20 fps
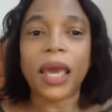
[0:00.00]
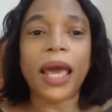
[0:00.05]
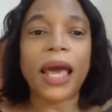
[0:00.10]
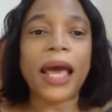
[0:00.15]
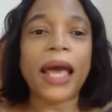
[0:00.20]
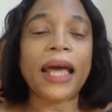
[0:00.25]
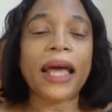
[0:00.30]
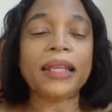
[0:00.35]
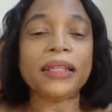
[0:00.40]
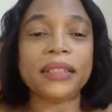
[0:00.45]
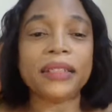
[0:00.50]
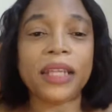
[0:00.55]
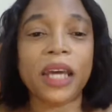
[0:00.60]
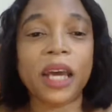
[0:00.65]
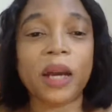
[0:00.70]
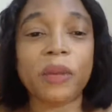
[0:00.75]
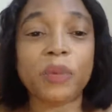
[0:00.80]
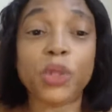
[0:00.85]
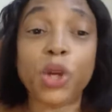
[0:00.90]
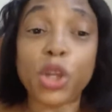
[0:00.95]
And
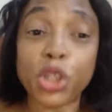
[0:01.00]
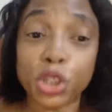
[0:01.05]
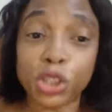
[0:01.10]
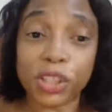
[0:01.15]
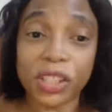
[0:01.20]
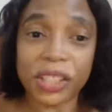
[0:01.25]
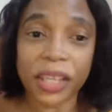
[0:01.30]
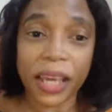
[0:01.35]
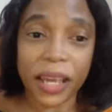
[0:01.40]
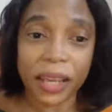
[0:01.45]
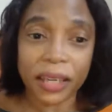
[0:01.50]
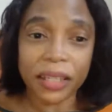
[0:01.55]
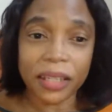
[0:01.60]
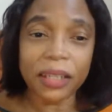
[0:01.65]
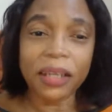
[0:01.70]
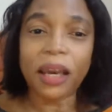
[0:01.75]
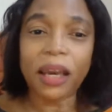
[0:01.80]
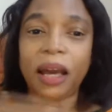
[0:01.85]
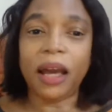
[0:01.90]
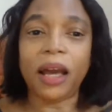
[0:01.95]
yours
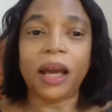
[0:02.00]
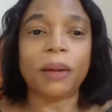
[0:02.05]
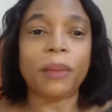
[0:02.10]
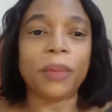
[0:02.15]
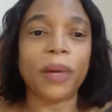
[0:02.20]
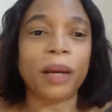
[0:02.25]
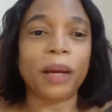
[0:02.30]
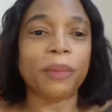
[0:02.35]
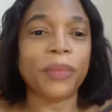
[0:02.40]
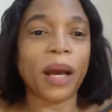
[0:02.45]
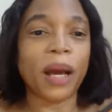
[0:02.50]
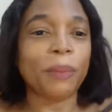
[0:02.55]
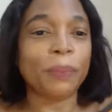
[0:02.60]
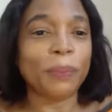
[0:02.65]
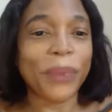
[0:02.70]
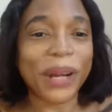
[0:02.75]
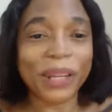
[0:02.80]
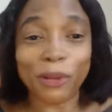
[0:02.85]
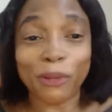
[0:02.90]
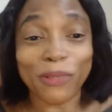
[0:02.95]
sincerely, I'm
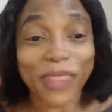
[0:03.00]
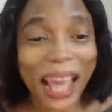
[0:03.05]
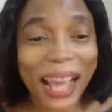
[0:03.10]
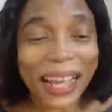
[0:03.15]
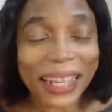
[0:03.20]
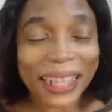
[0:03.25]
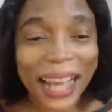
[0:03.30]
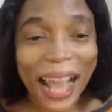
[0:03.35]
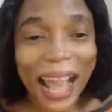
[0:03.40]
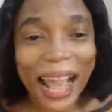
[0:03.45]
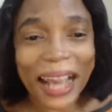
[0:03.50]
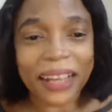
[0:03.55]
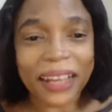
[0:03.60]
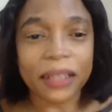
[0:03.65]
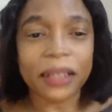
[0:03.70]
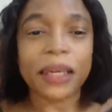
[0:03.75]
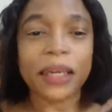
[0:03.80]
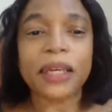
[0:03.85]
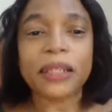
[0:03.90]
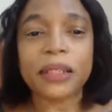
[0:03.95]
part of that
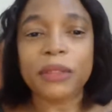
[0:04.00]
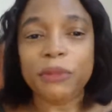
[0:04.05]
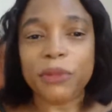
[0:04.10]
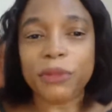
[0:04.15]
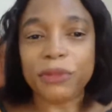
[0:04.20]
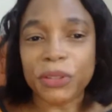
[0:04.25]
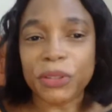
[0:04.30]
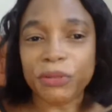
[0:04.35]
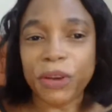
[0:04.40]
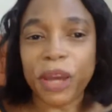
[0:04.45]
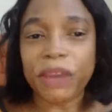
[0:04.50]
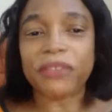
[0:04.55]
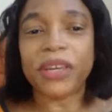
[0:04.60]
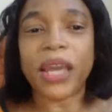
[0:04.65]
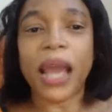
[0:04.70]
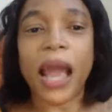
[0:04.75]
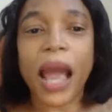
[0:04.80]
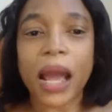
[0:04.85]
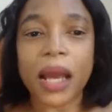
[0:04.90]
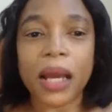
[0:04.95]
gang, the 55
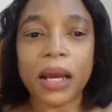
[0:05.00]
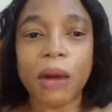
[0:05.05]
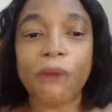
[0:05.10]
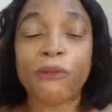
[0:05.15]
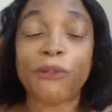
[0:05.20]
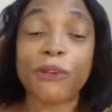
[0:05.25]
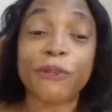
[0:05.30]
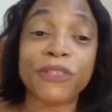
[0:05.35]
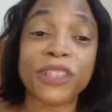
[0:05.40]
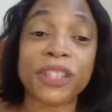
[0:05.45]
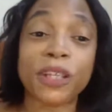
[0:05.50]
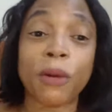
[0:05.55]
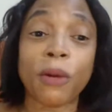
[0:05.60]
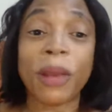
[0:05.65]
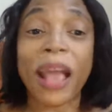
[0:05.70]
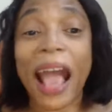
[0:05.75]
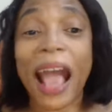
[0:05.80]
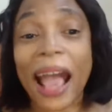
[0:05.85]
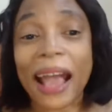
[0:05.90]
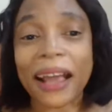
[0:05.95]
gang or 50
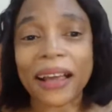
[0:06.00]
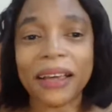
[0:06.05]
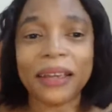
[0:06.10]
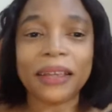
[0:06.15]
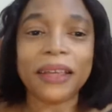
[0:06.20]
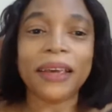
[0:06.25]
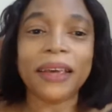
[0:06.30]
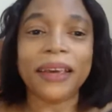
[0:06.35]
gang.